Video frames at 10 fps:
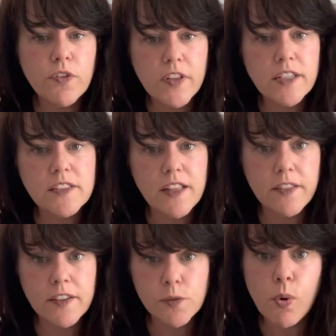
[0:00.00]
things that
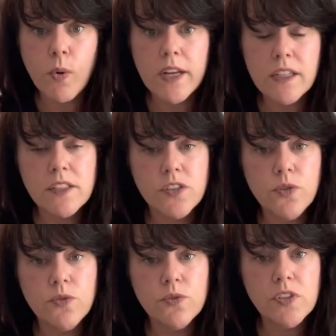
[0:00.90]
this point is
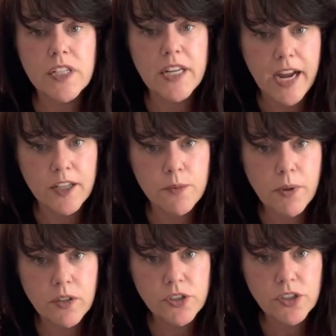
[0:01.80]
used in
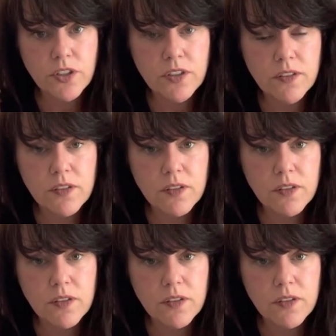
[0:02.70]
acupuncture